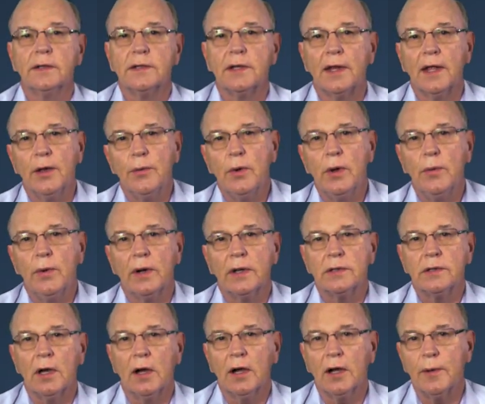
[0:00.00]
Today we
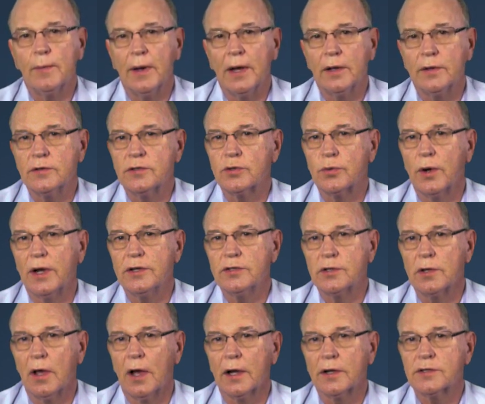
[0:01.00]
want to talk about
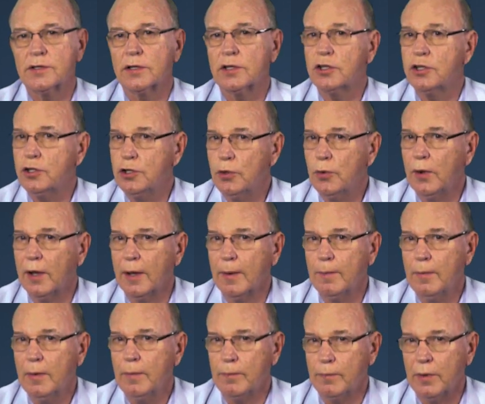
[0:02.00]
Swagelok's
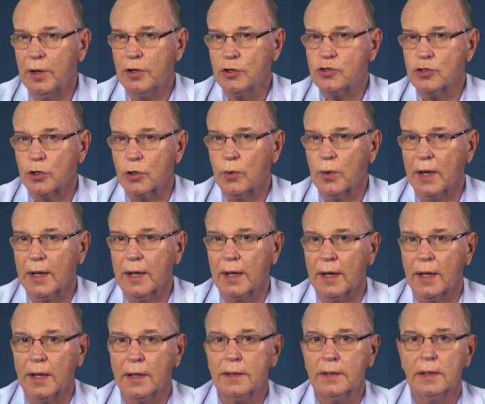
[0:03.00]
QM Miniature Quick
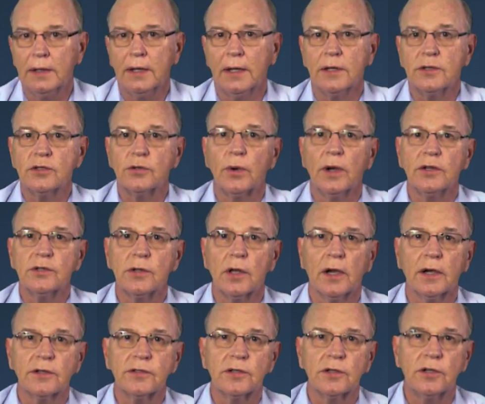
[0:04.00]
Connect and
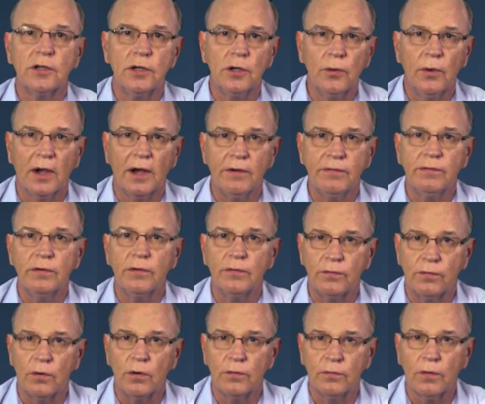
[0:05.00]
Swagelok's QF
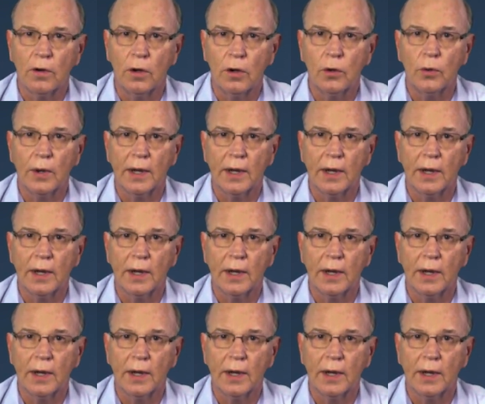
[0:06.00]
Full Flow